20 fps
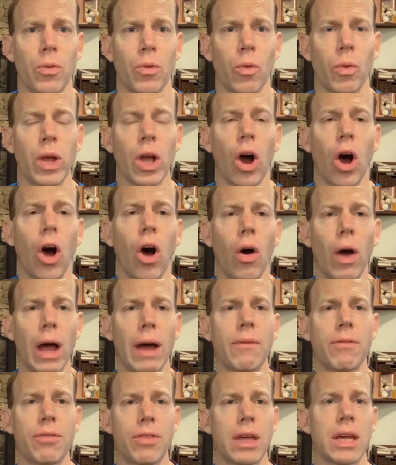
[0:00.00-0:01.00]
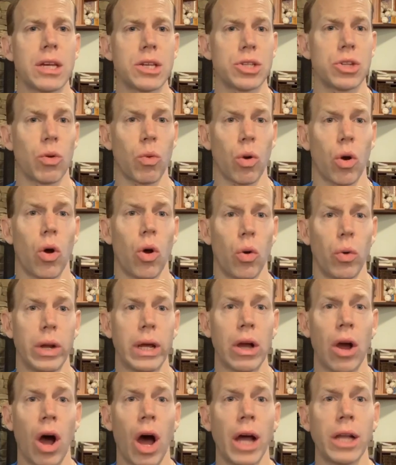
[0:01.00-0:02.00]
we all have things that we're
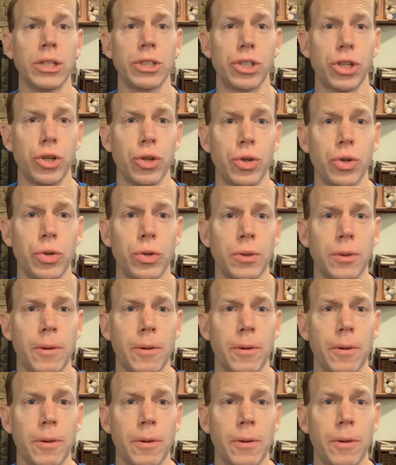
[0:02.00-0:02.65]
holding on to